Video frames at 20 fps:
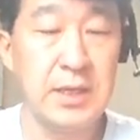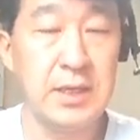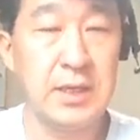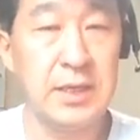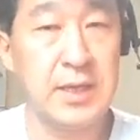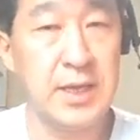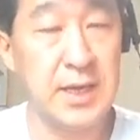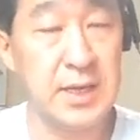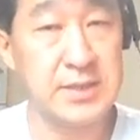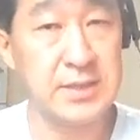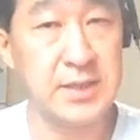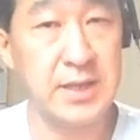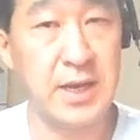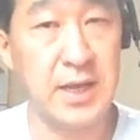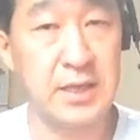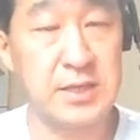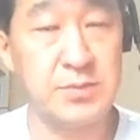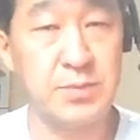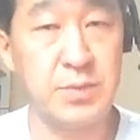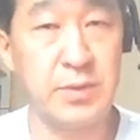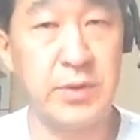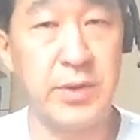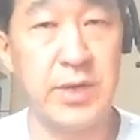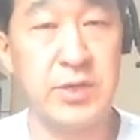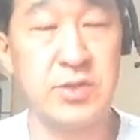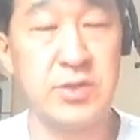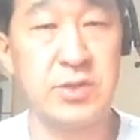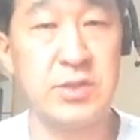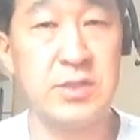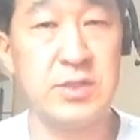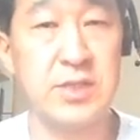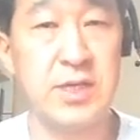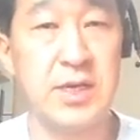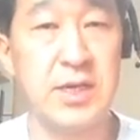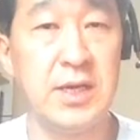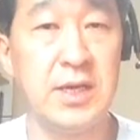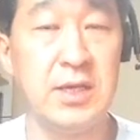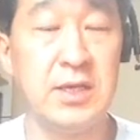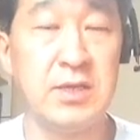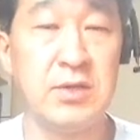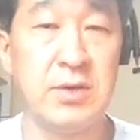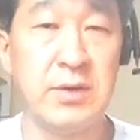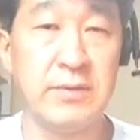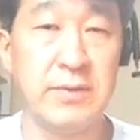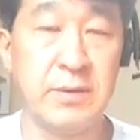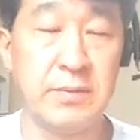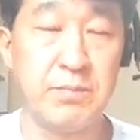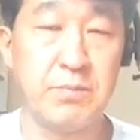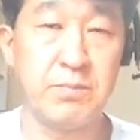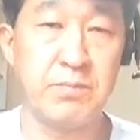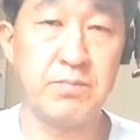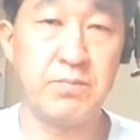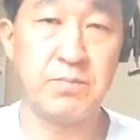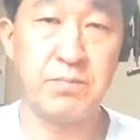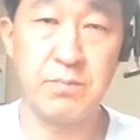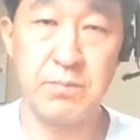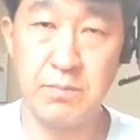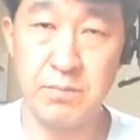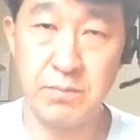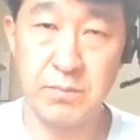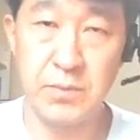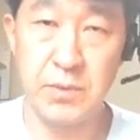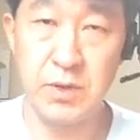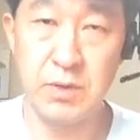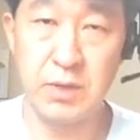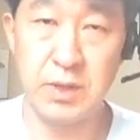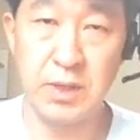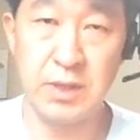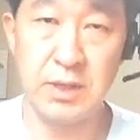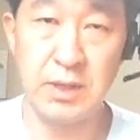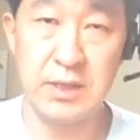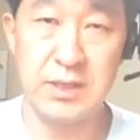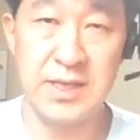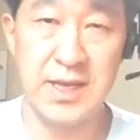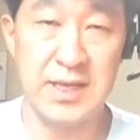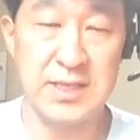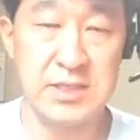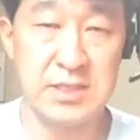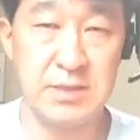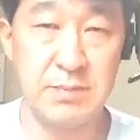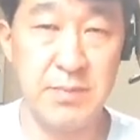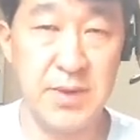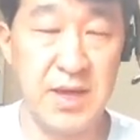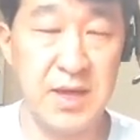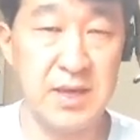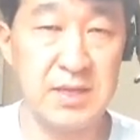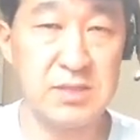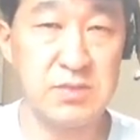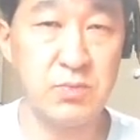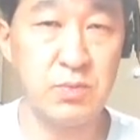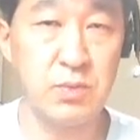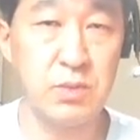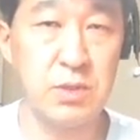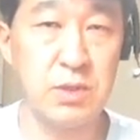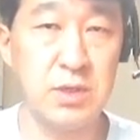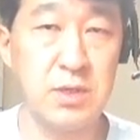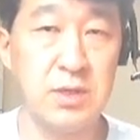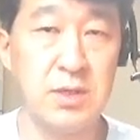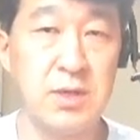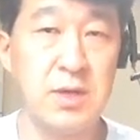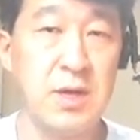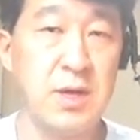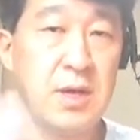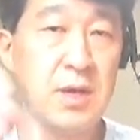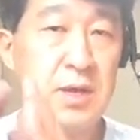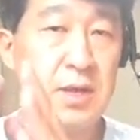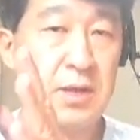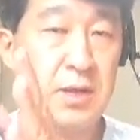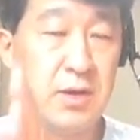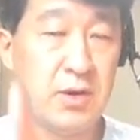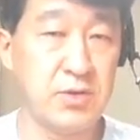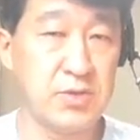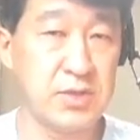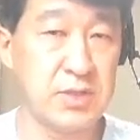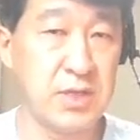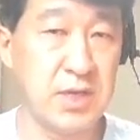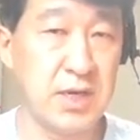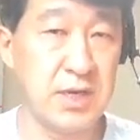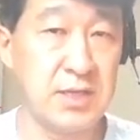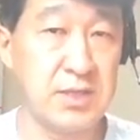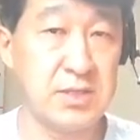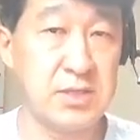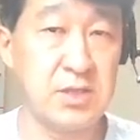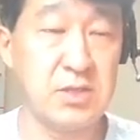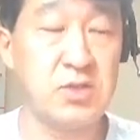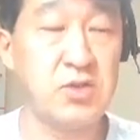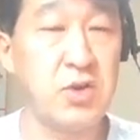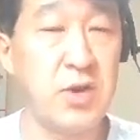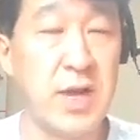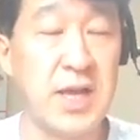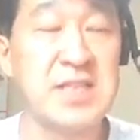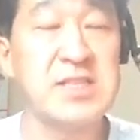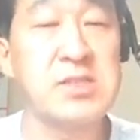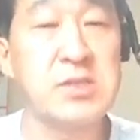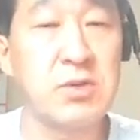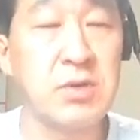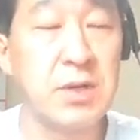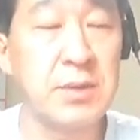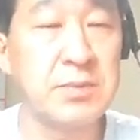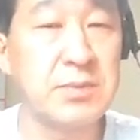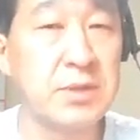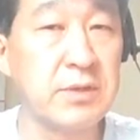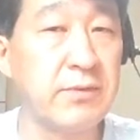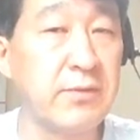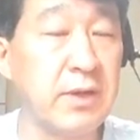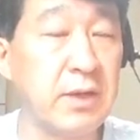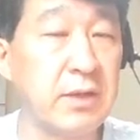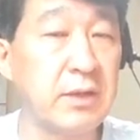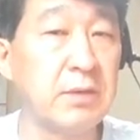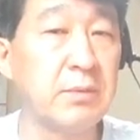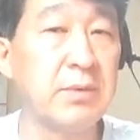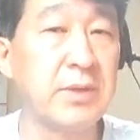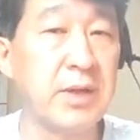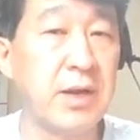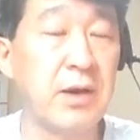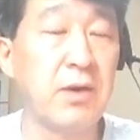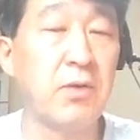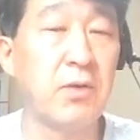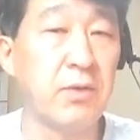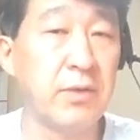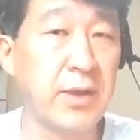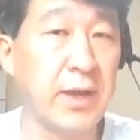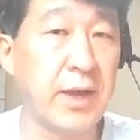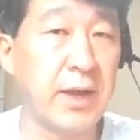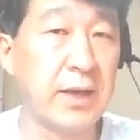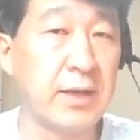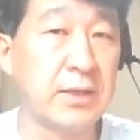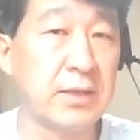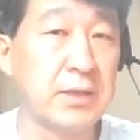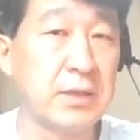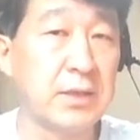It has an expiration date, you can attach the password. There's nice transcript available and all that.